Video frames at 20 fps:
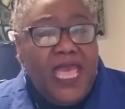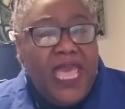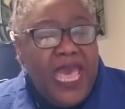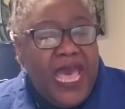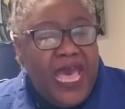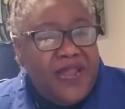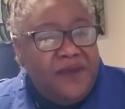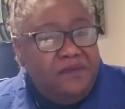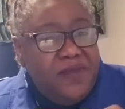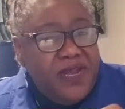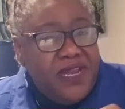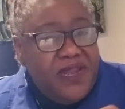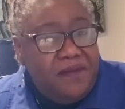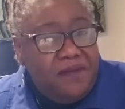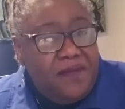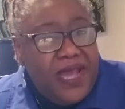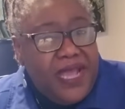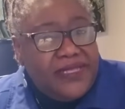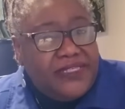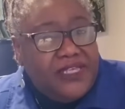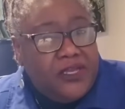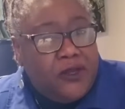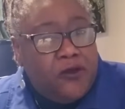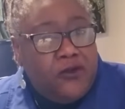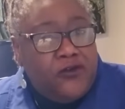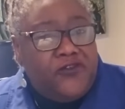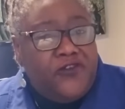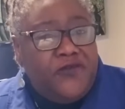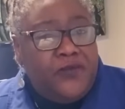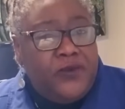and minimized the
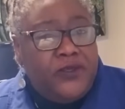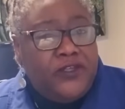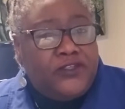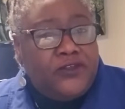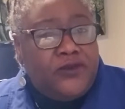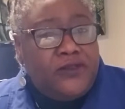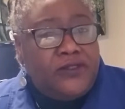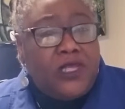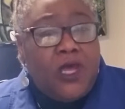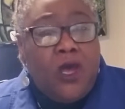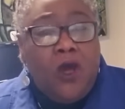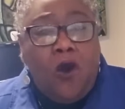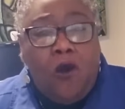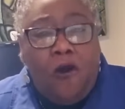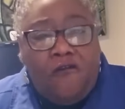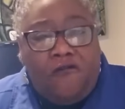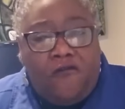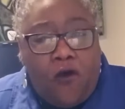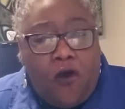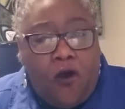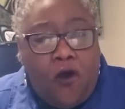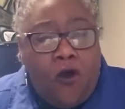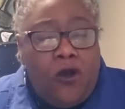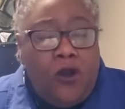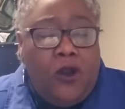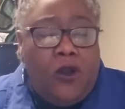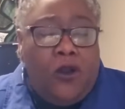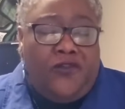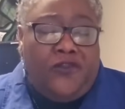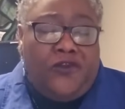contributions of
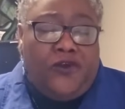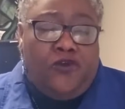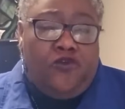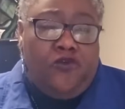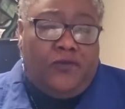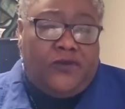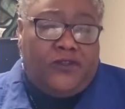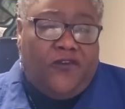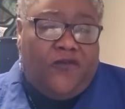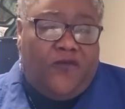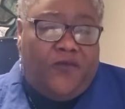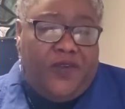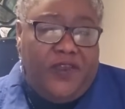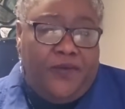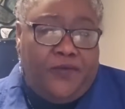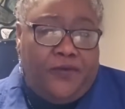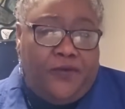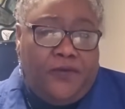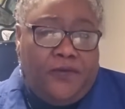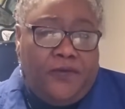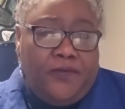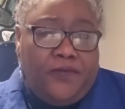all other groups of people.